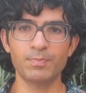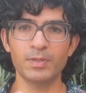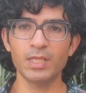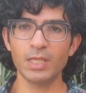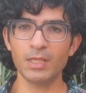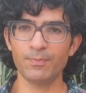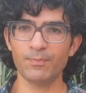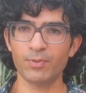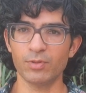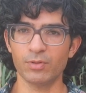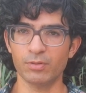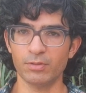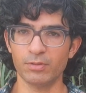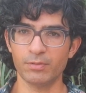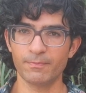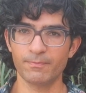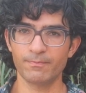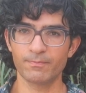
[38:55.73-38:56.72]
people
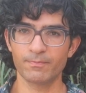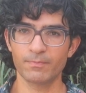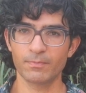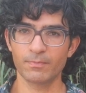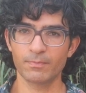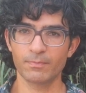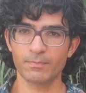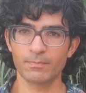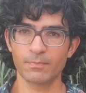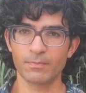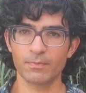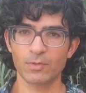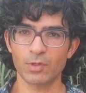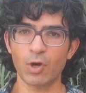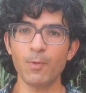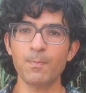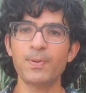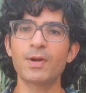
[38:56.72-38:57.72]

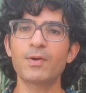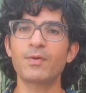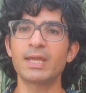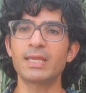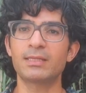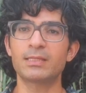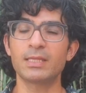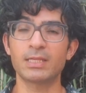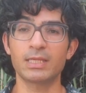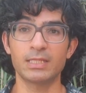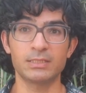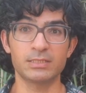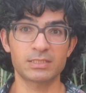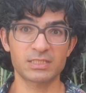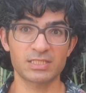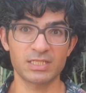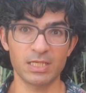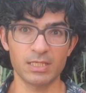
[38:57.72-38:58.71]
operating in
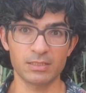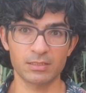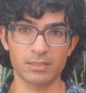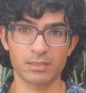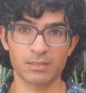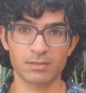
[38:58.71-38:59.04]
sync.